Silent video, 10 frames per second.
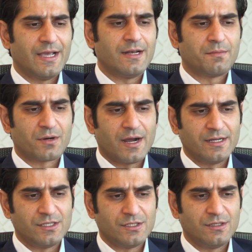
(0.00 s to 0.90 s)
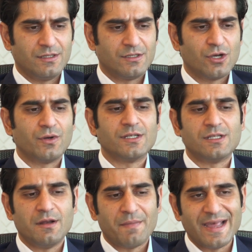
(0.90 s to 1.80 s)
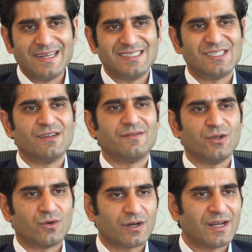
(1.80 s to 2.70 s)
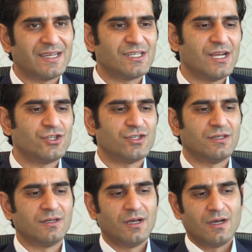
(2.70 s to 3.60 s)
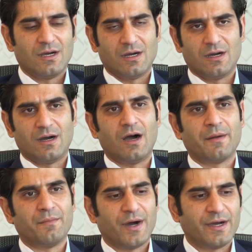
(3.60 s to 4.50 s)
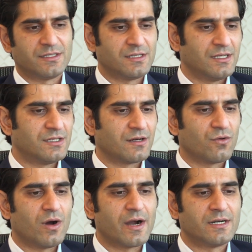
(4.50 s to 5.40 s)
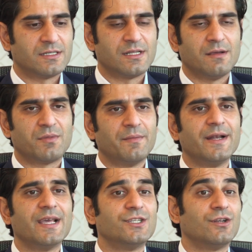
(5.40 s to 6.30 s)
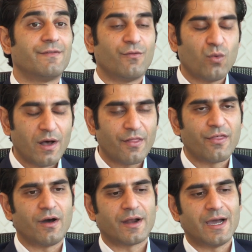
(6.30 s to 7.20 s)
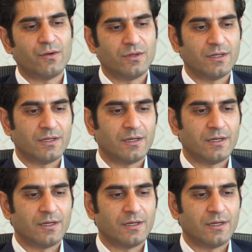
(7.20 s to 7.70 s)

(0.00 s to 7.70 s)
enterprise, so does the dependency of the organization on bots. This requires the implementation of a well thought out,